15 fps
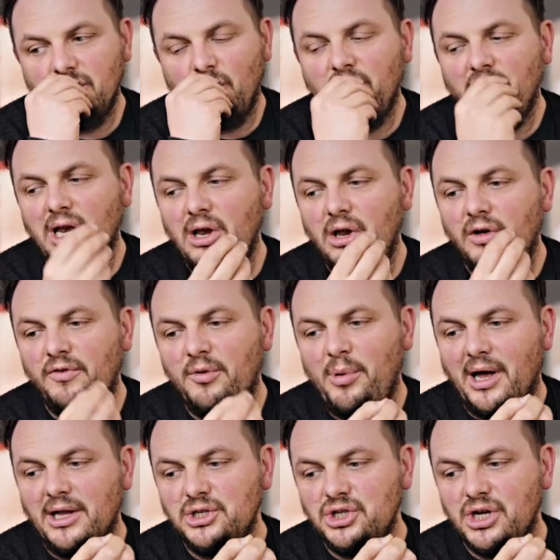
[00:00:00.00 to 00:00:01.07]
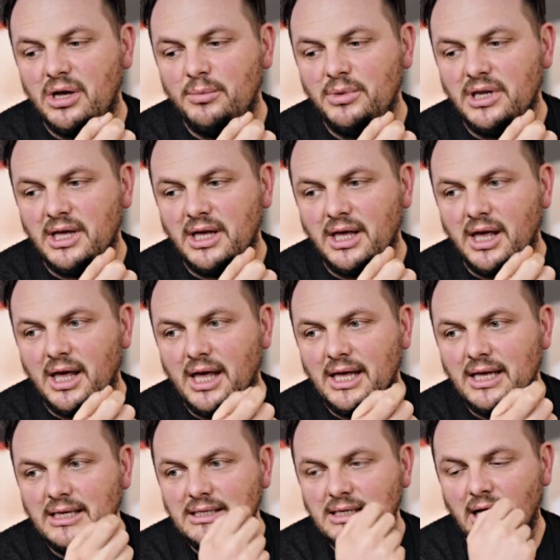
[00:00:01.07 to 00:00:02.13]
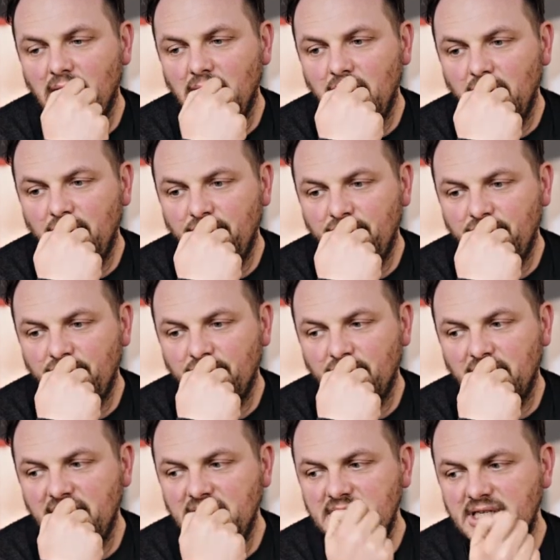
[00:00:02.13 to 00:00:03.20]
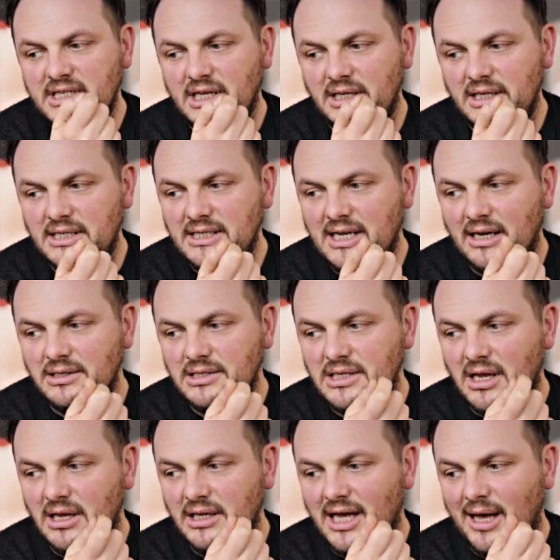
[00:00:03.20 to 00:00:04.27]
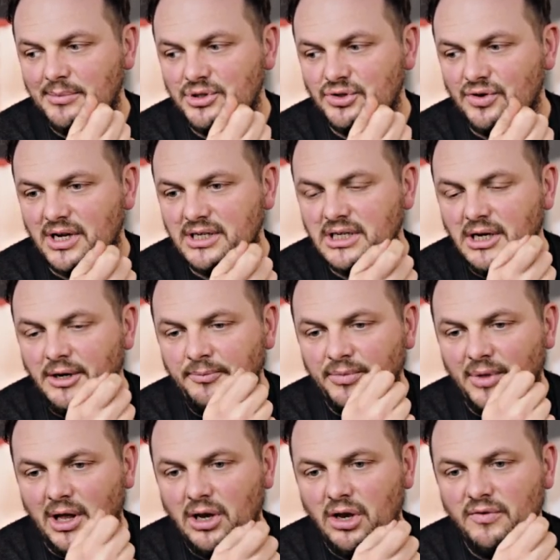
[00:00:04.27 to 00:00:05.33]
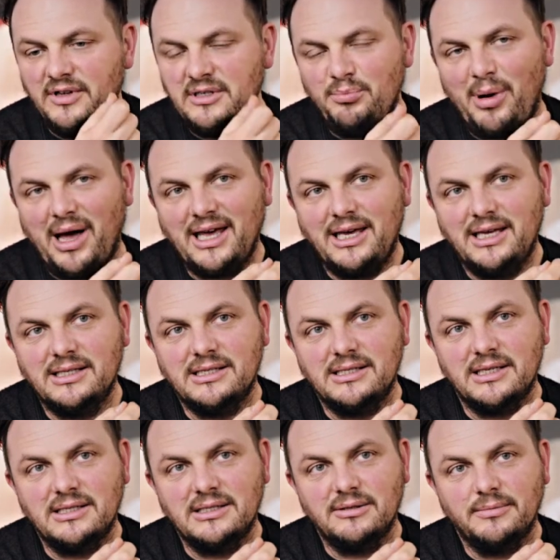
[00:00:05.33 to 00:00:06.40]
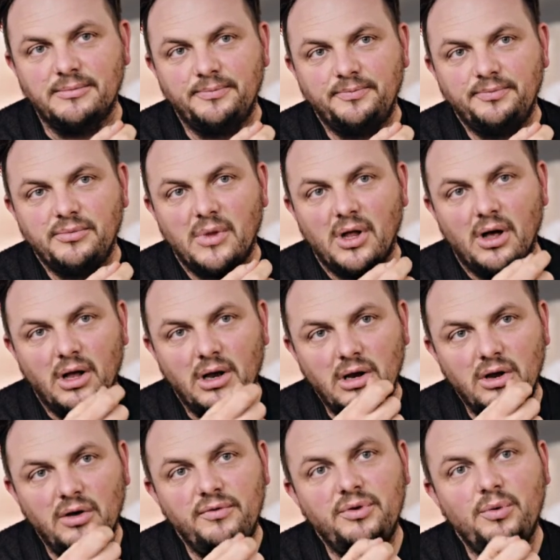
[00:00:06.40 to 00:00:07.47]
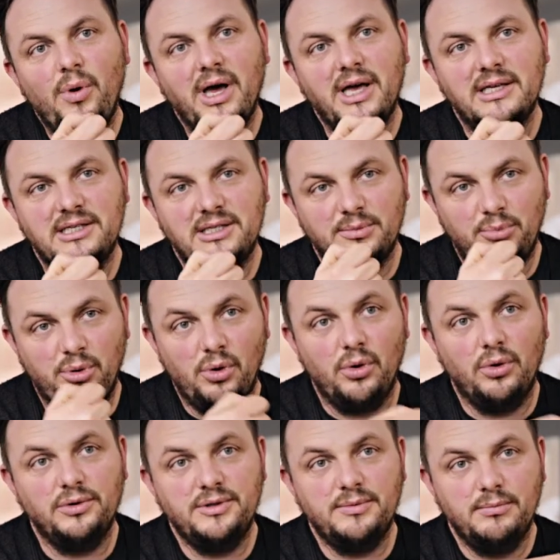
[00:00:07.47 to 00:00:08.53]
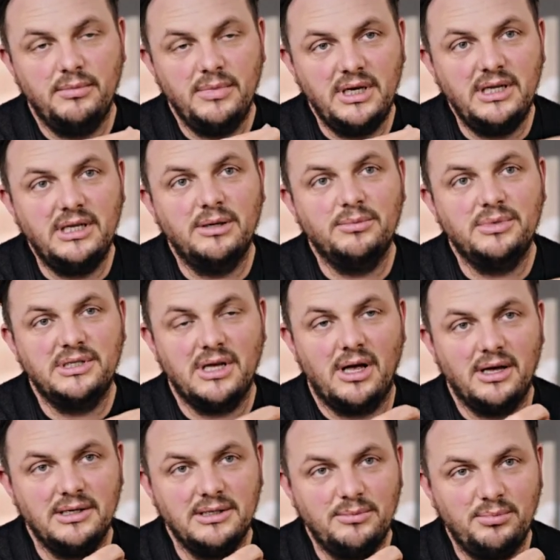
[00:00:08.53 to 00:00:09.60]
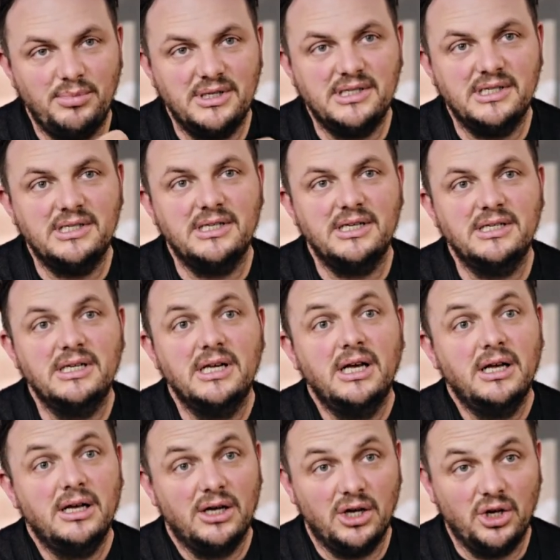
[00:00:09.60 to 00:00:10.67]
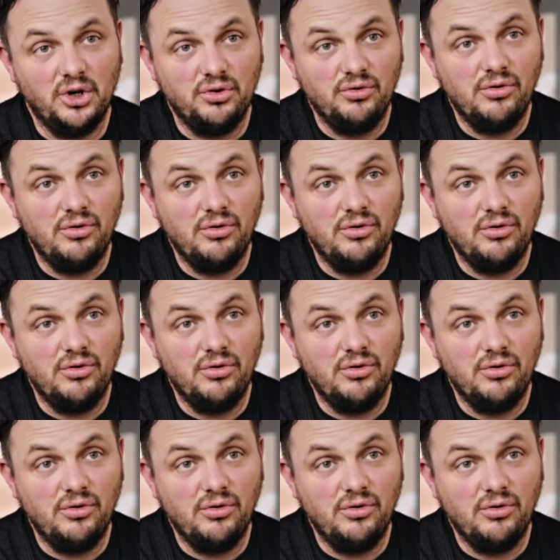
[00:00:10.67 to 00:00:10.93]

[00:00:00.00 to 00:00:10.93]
What I love about Germany is and this is going to sound slightly abstract, I love its banking system. I love the way it supports medium-sized businesses and